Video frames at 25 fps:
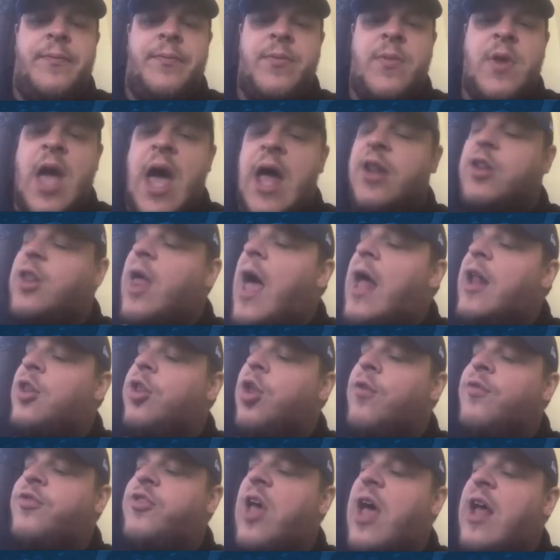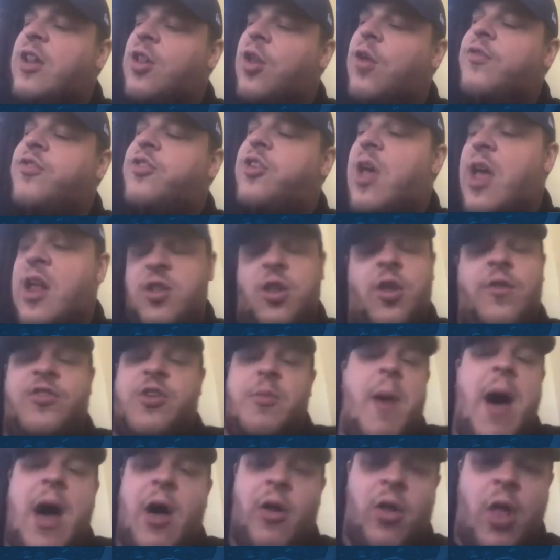I'd, I'd love to, I'd love to, I'd love to
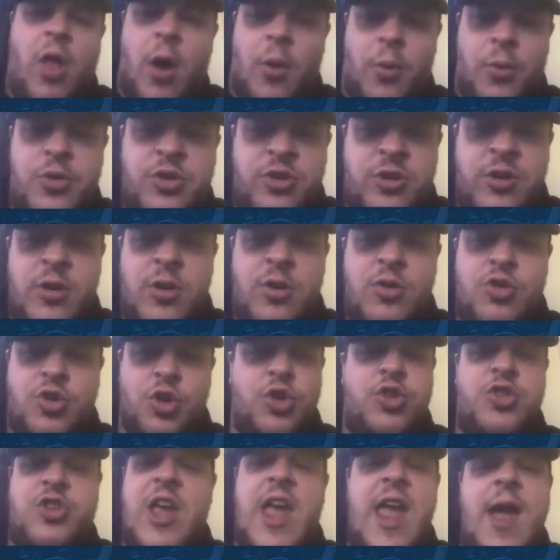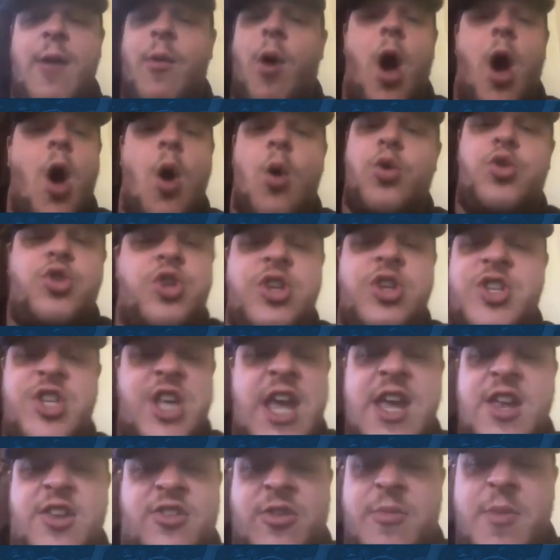battle Osh just to hear what Osh should
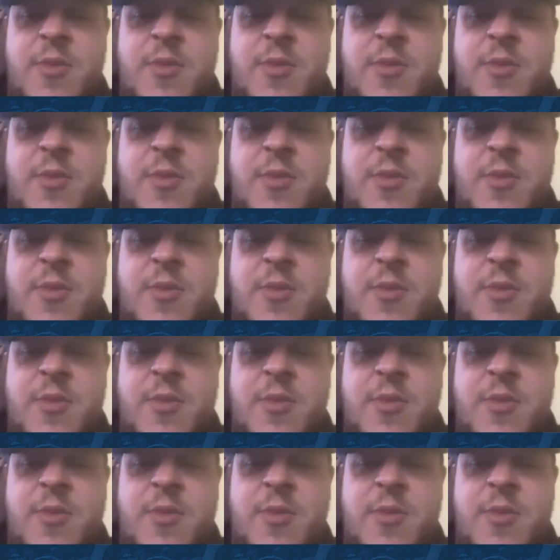say to